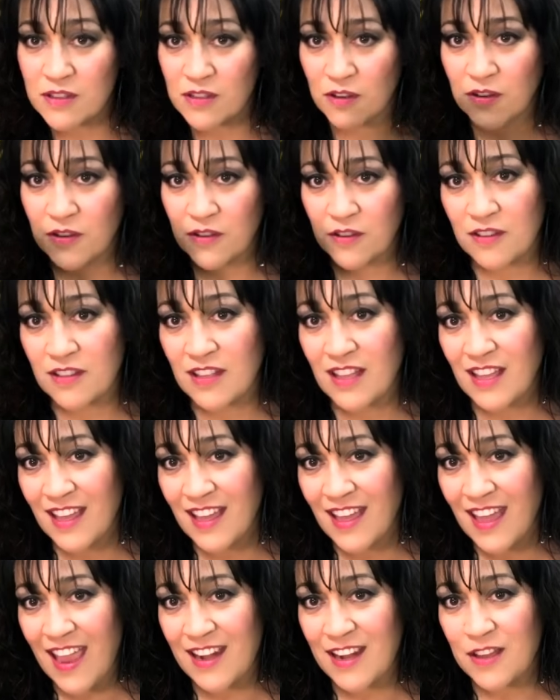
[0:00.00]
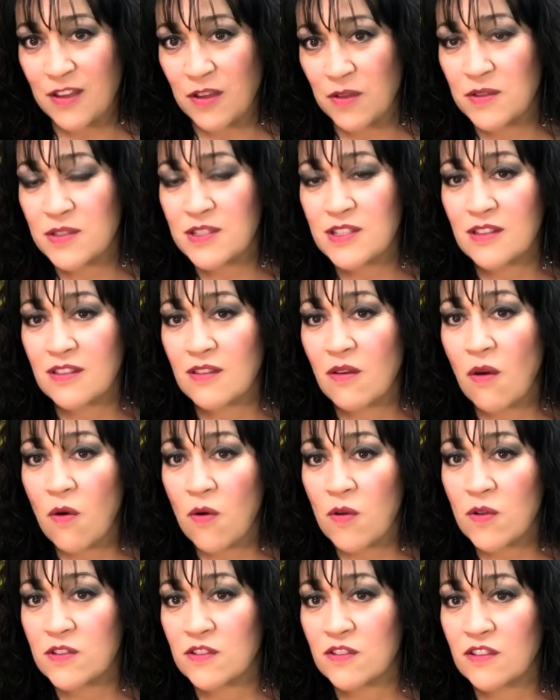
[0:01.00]
circle and it goes to the
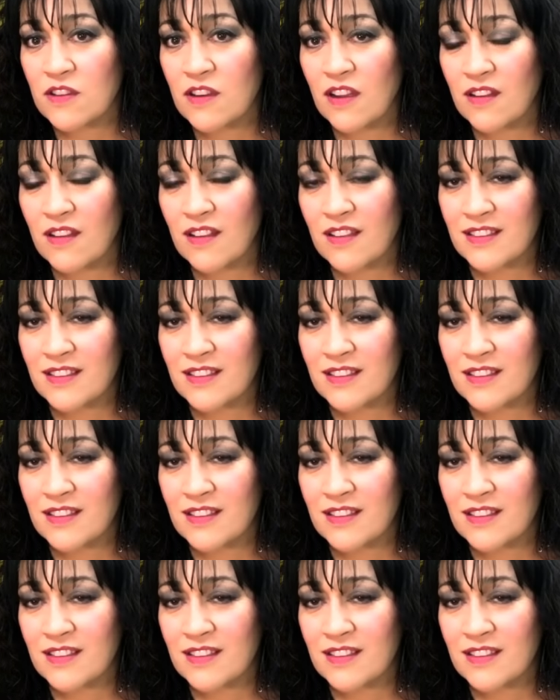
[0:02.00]
holder.